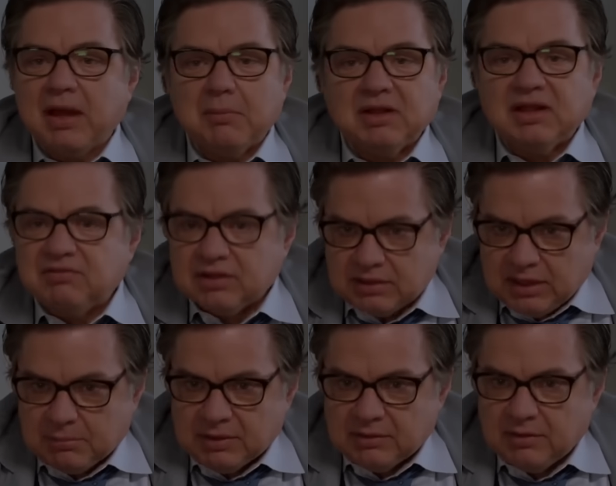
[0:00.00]
by a malevolent
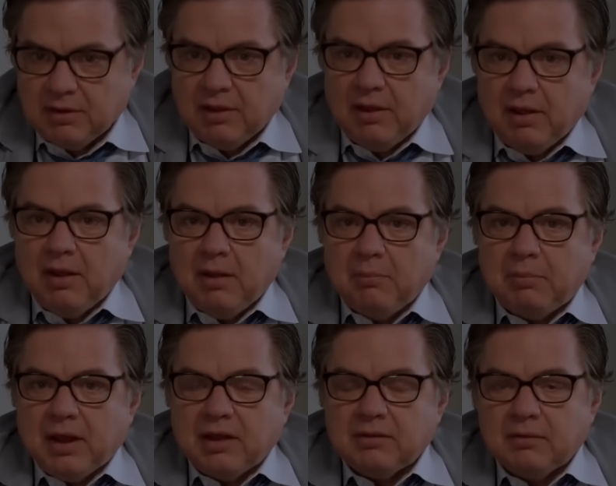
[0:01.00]
demon,
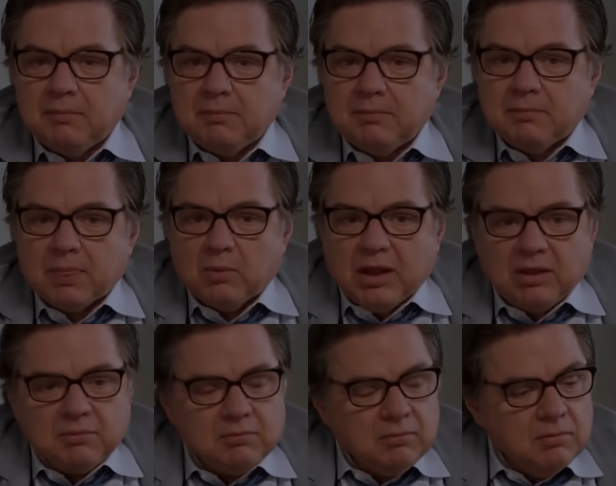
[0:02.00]
but,
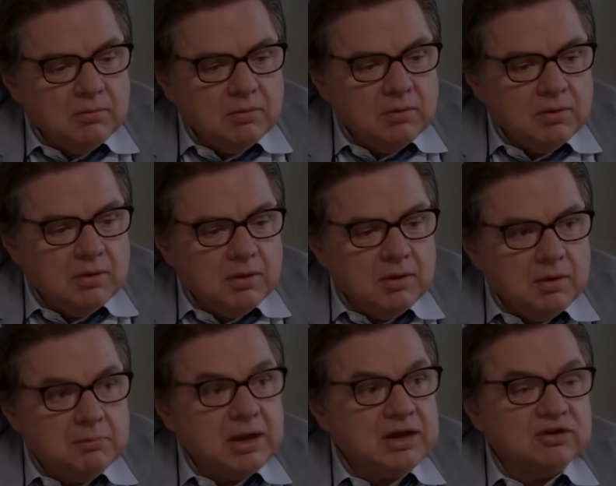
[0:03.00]
well,
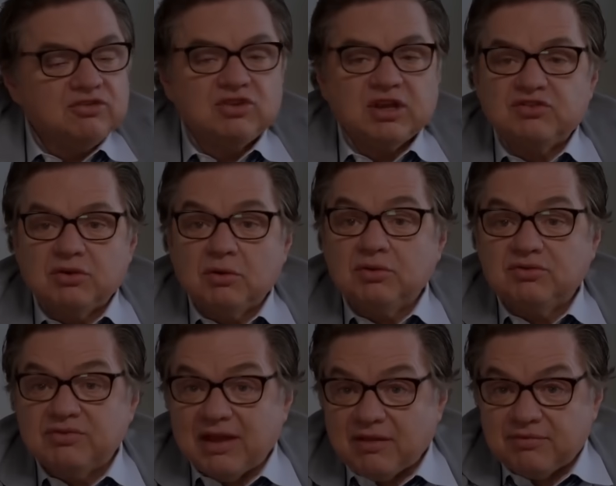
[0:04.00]
by her
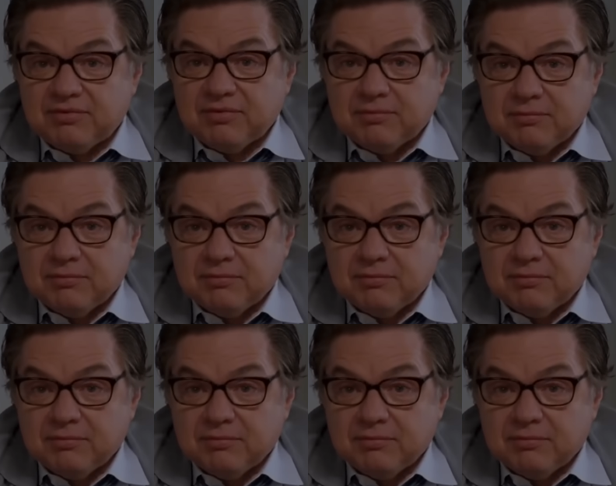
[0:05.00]
6-year-old self.